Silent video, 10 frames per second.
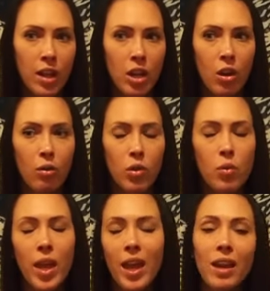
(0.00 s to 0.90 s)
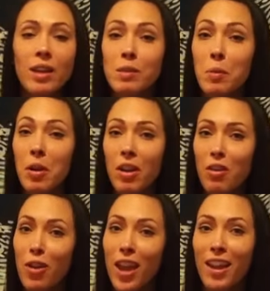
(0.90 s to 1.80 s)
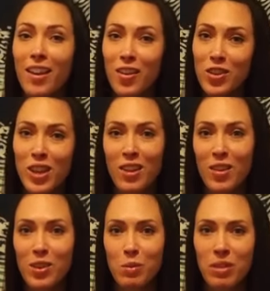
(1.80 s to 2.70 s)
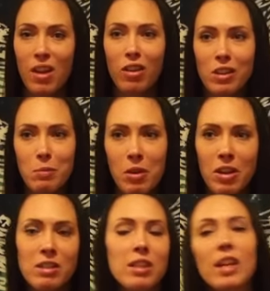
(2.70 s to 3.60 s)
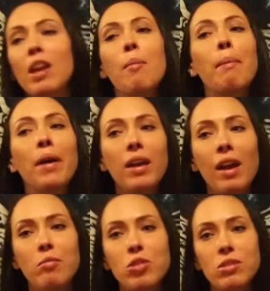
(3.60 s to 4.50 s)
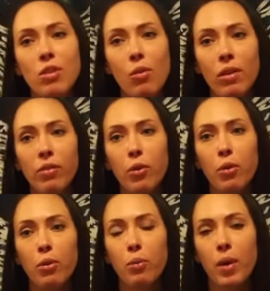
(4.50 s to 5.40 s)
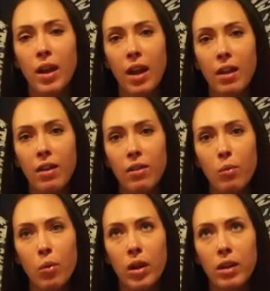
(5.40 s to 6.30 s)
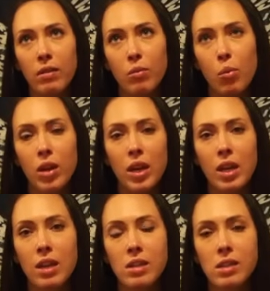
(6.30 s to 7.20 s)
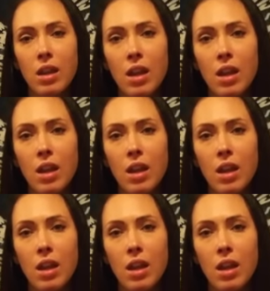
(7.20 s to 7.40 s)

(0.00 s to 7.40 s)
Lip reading: you can't understand this without experiencing it, but I'm just going through what it is.